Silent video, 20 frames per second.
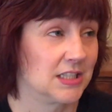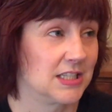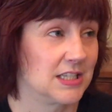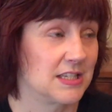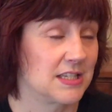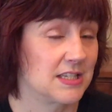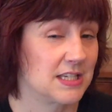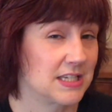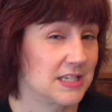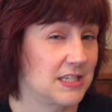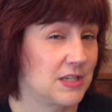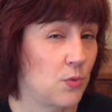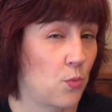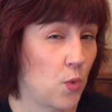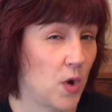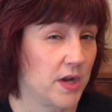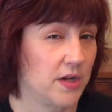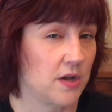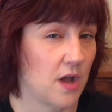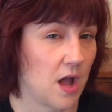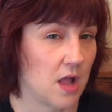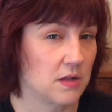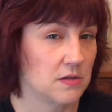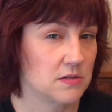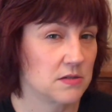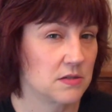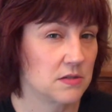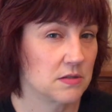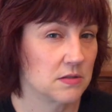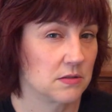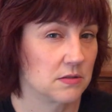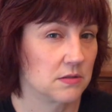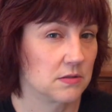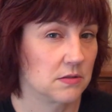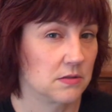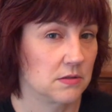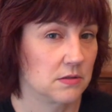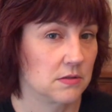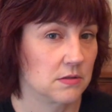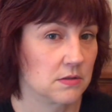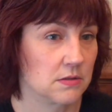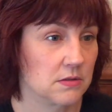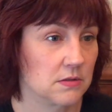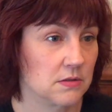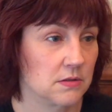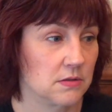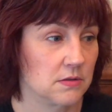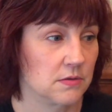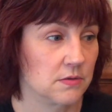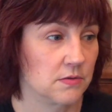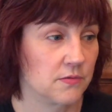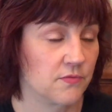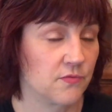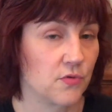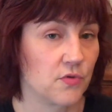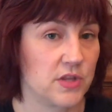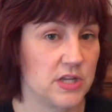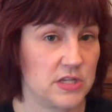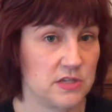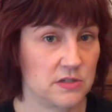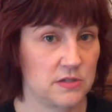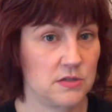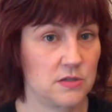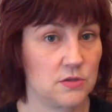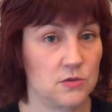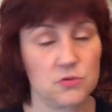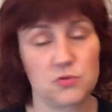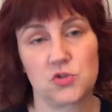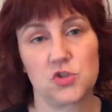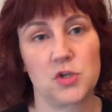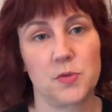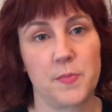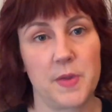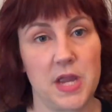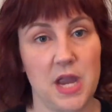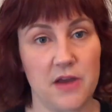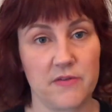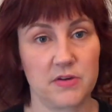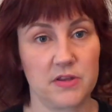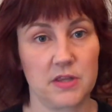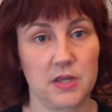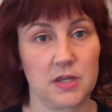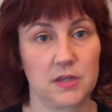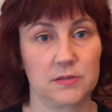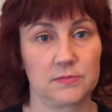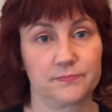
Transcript: $61 for these two, shipping everything.